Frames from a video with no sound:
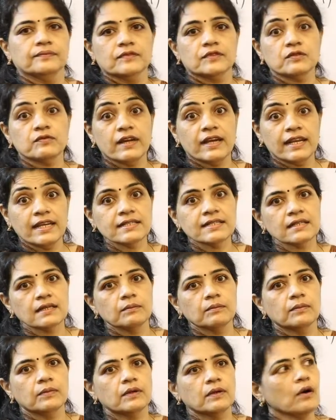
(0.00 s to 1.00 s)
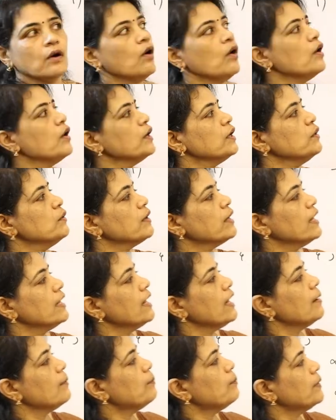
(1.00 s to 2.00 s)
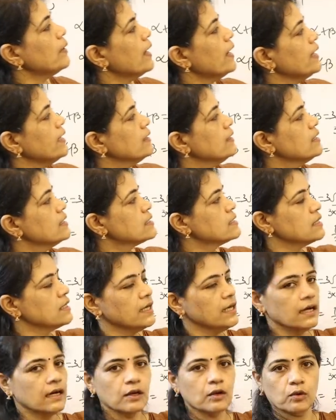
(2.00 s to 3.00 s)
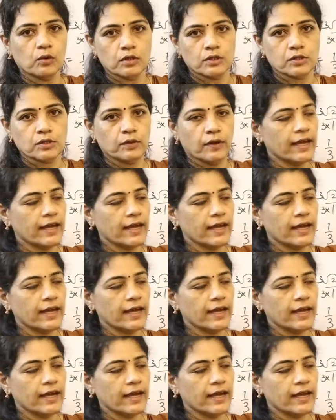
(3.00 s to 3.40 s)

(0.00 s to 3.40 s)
It's very simple. Or you can apply this here also,